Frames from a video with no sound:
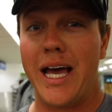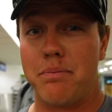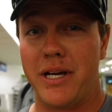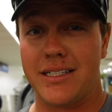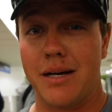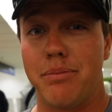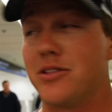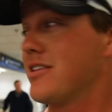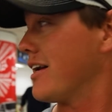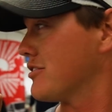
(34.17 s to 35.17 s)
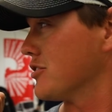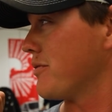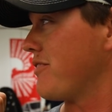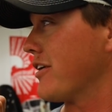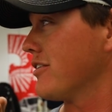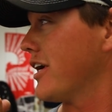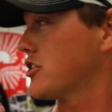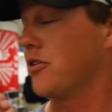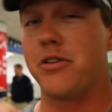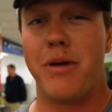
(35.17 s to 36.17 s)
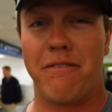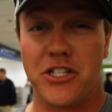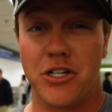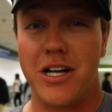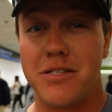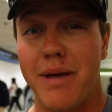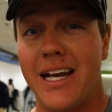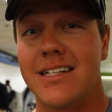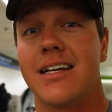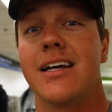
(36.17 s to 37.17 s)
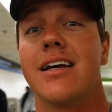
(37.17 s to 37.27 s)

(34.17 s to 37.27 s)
get picked up outside as soon as we find our luggage. Hopefully my fishing rod's made it.